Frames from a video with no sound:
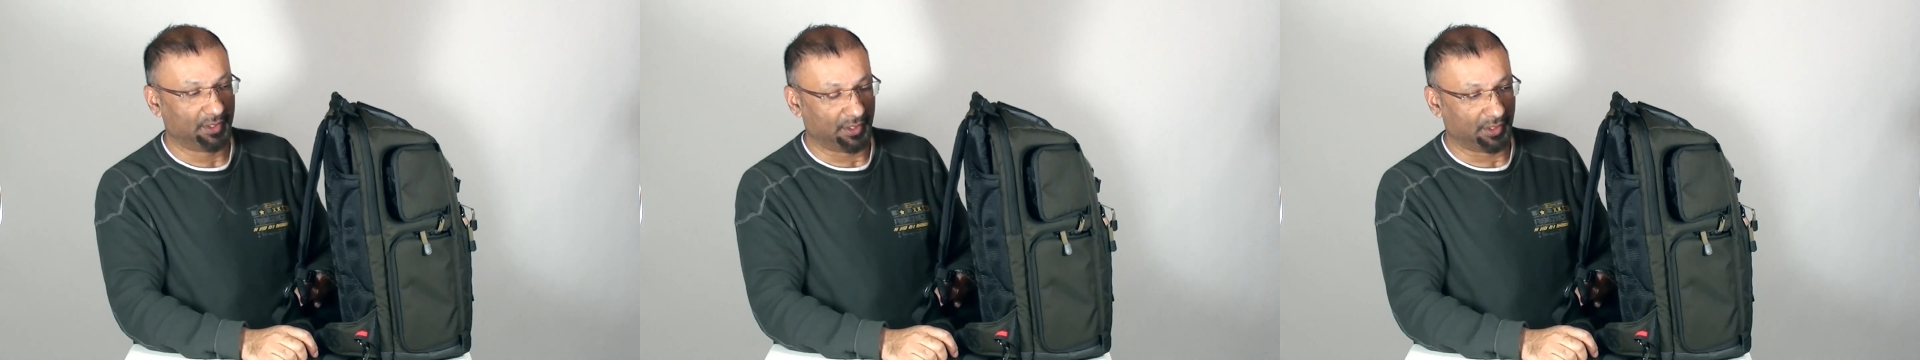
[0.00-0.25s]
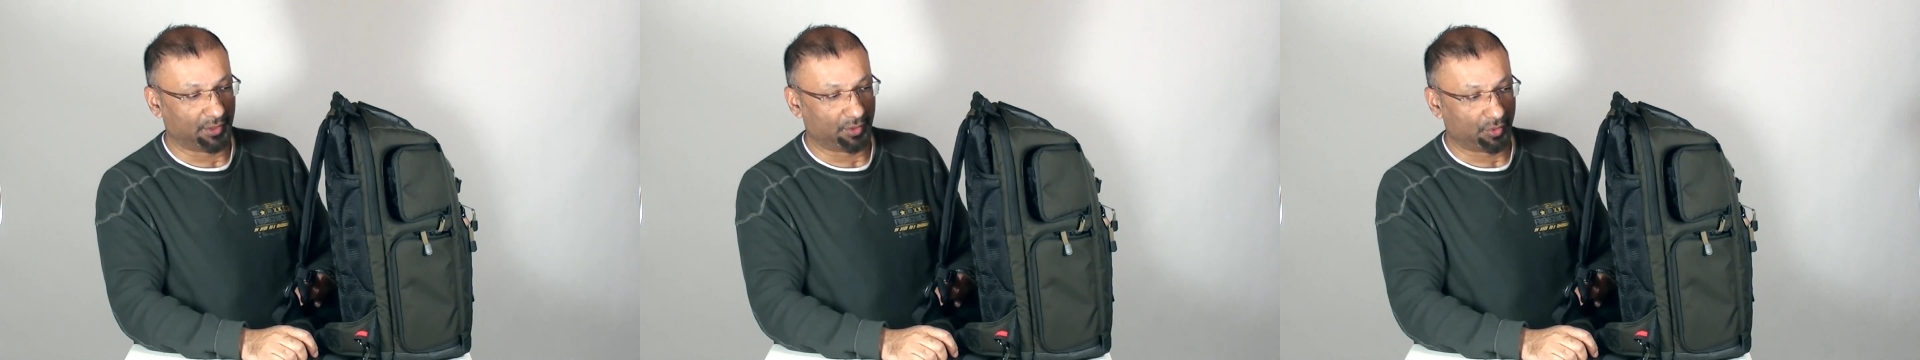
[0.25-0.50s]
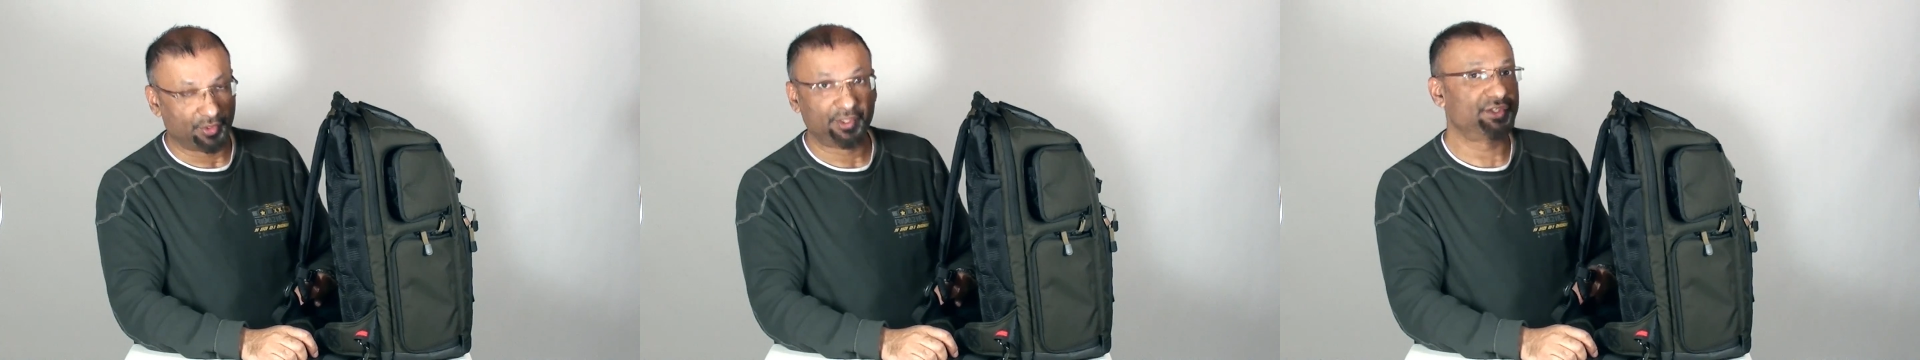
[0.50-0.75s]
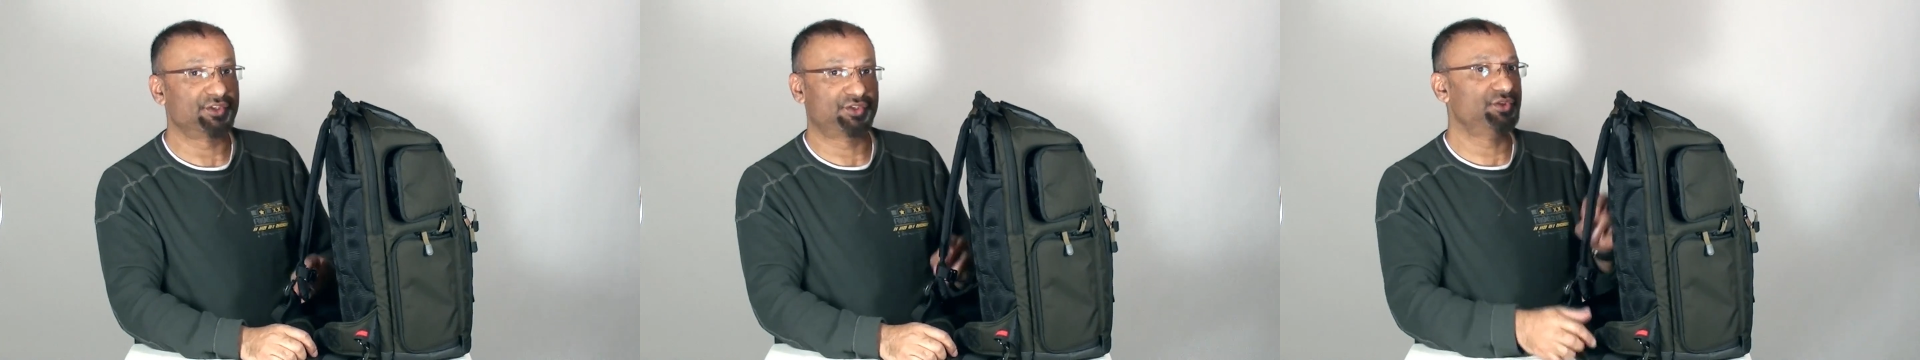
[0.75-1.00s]
Or you
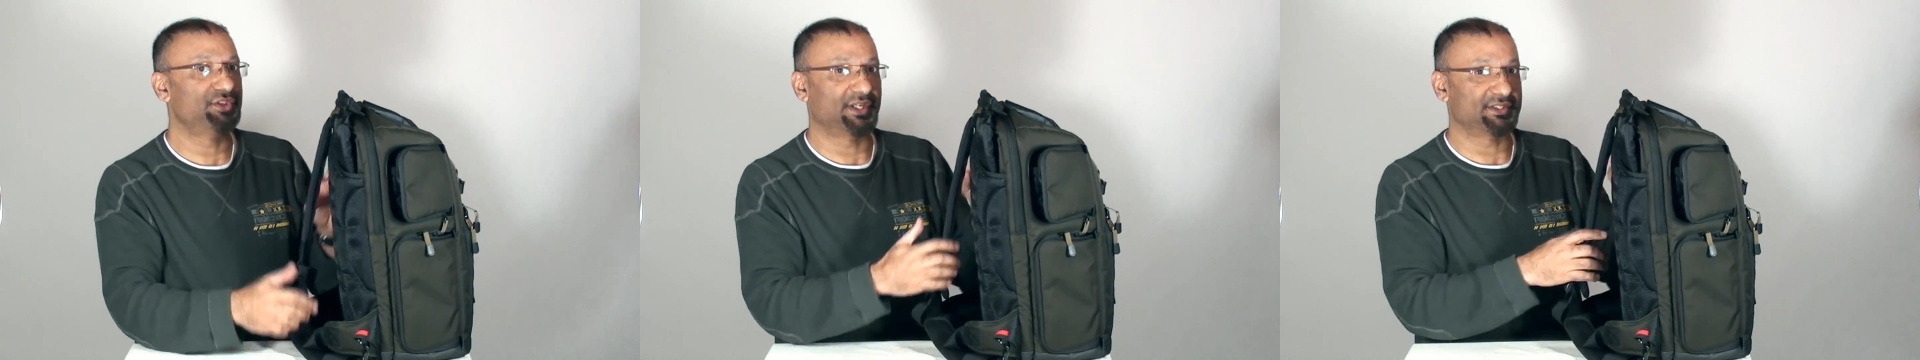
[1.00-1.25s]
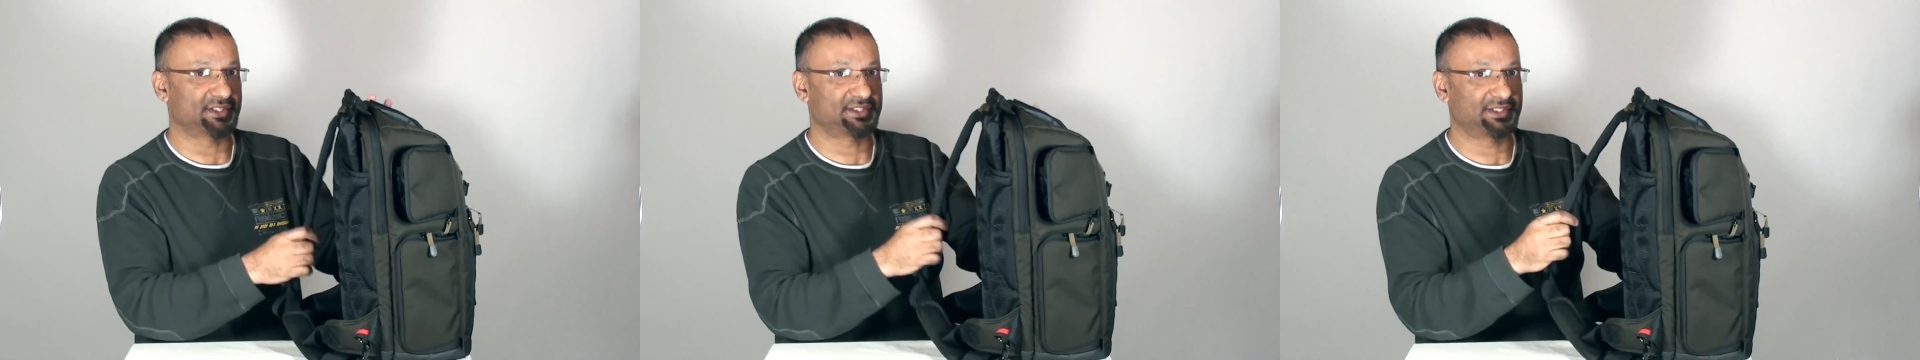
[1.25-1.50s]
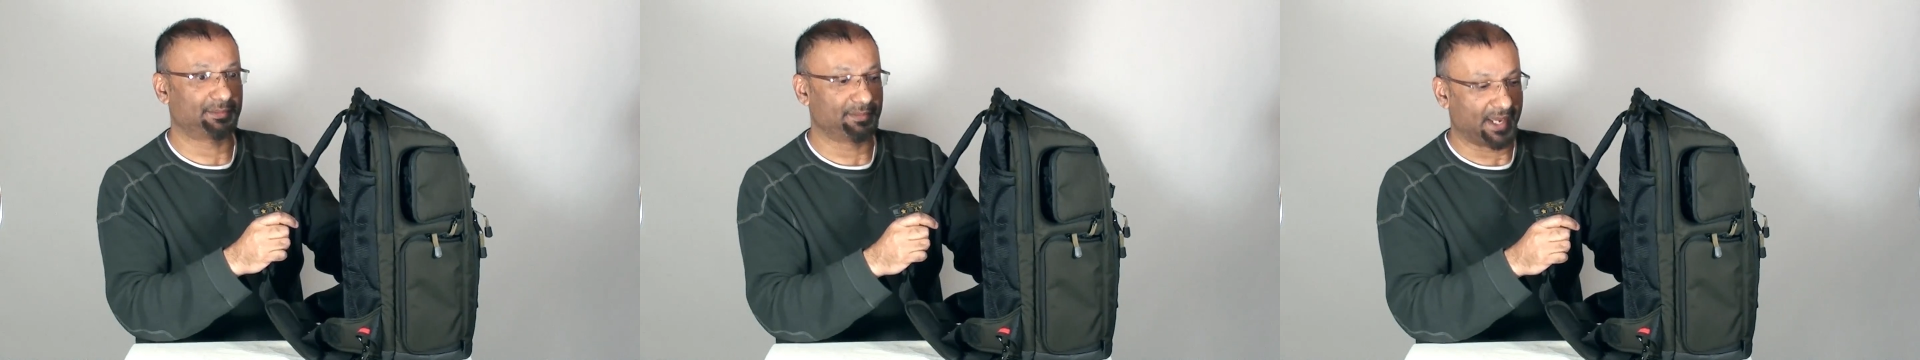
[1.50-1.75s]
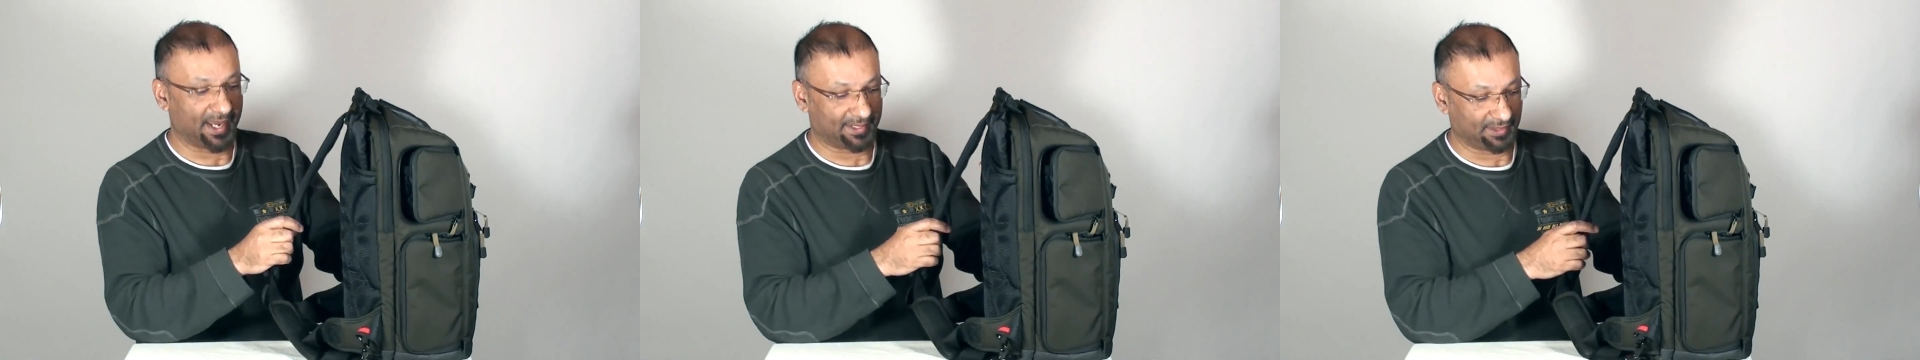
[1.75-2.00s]
can just use it as a
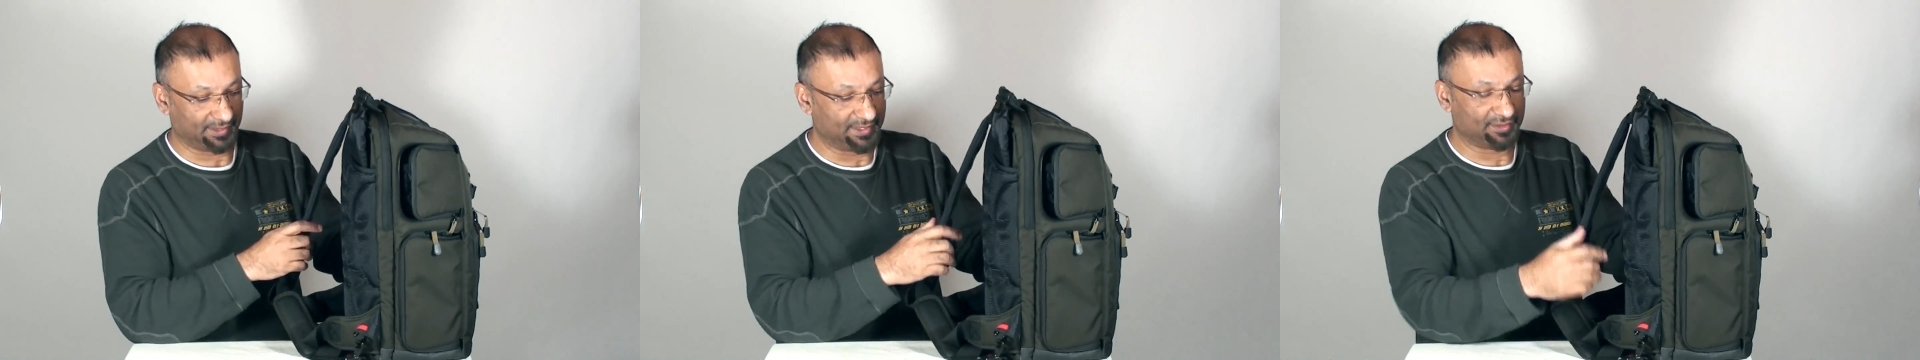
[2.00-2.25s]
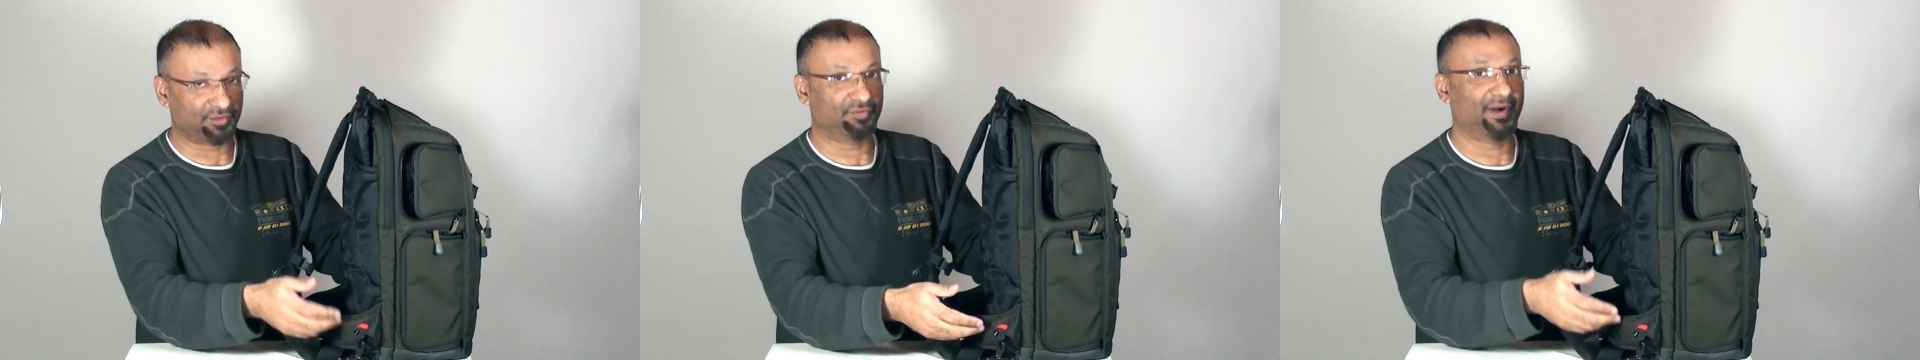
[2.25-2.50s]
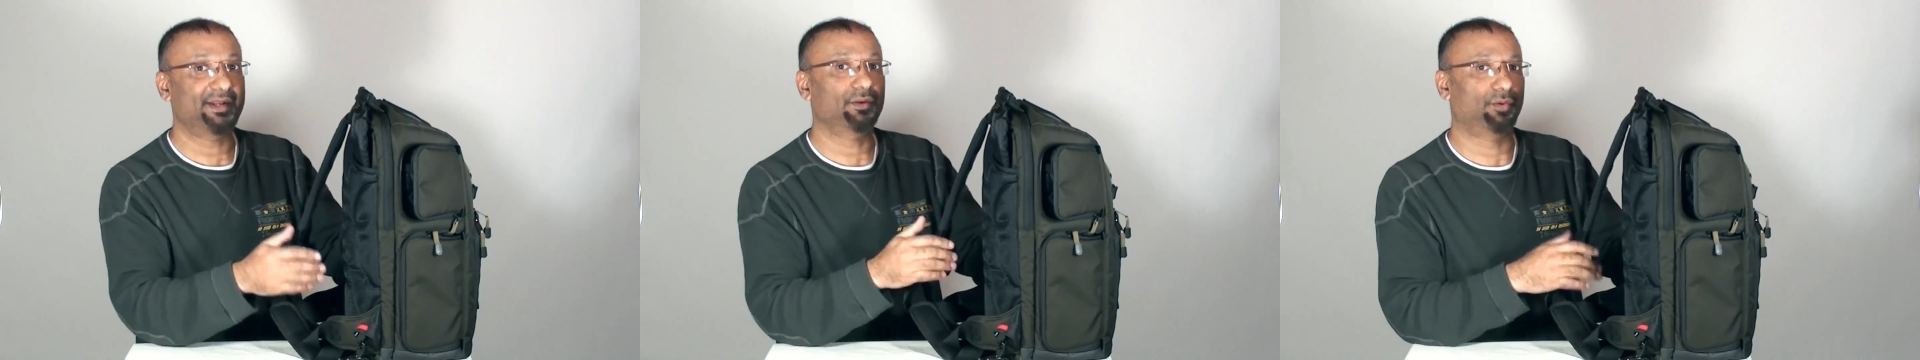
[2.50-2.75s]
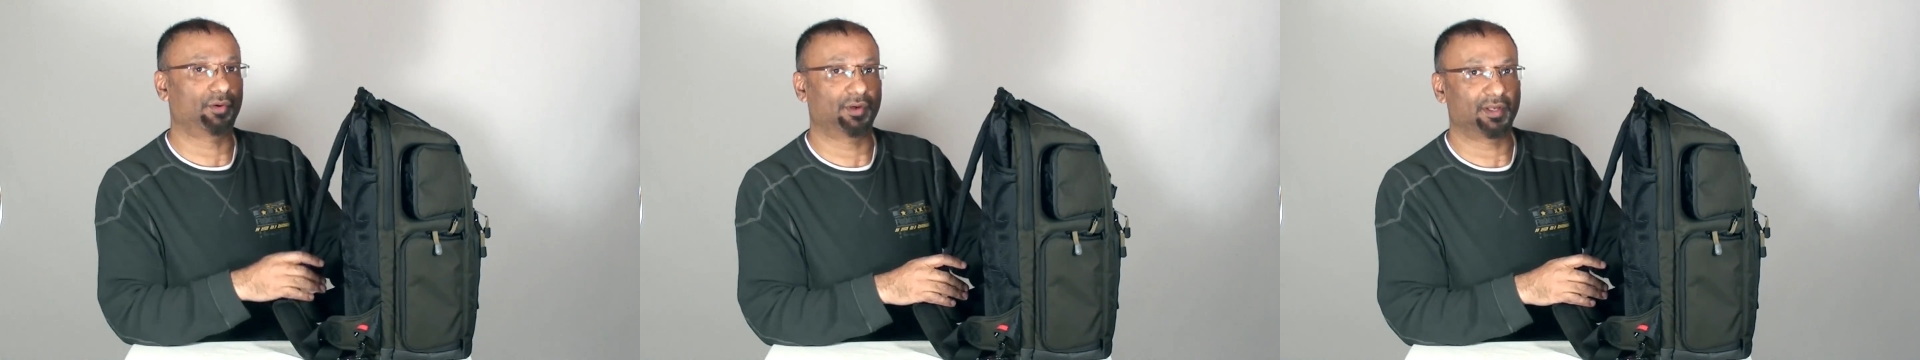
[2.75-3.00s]
slingback, either right
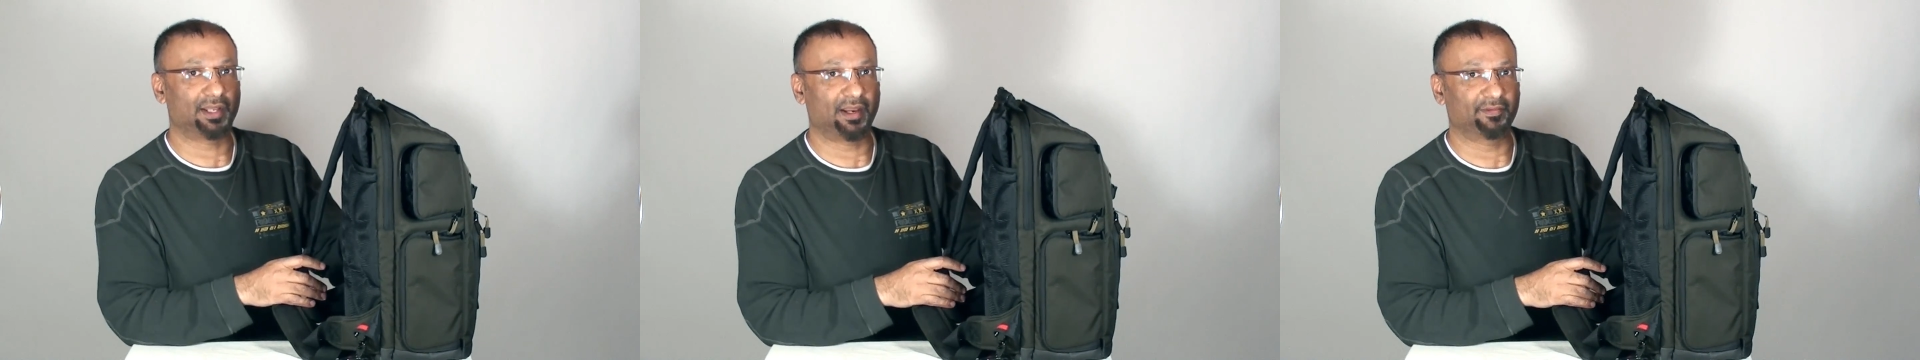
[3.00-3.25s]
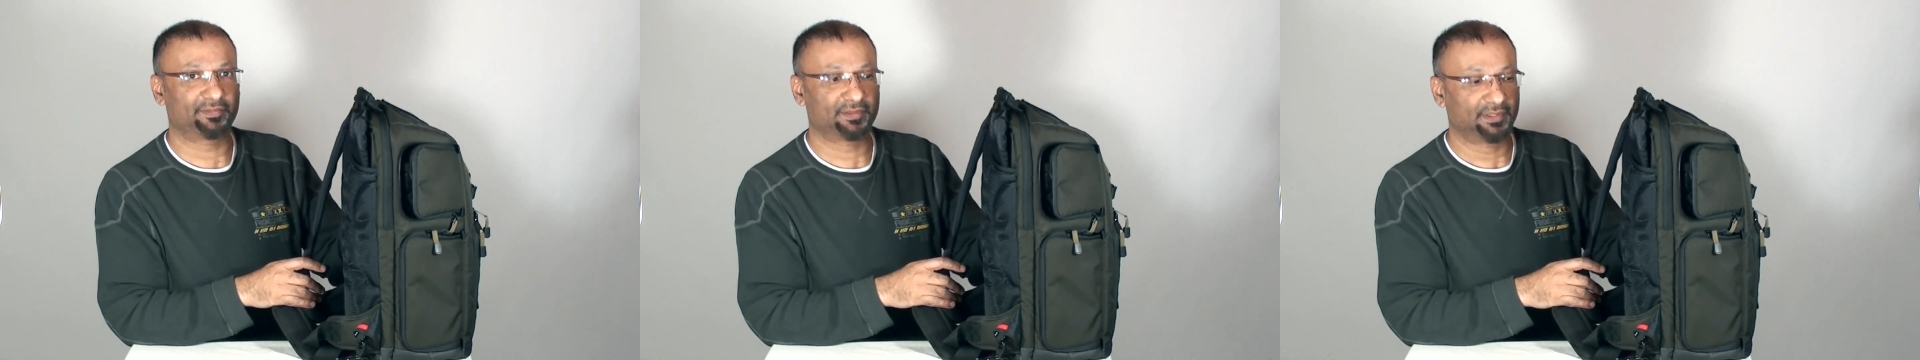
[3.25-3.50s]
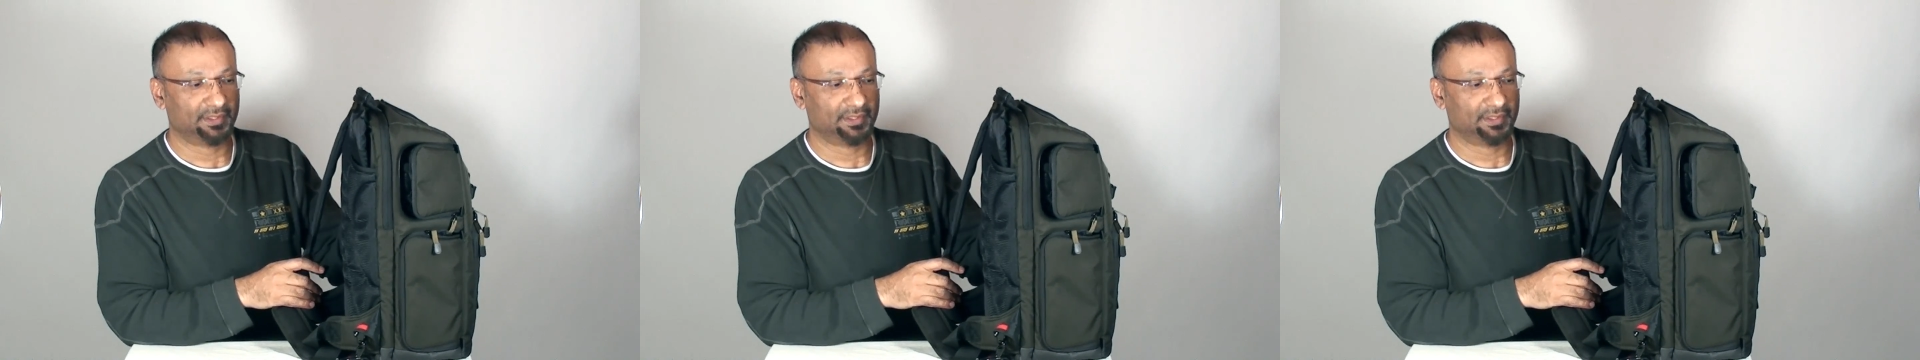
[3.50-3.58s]
or left.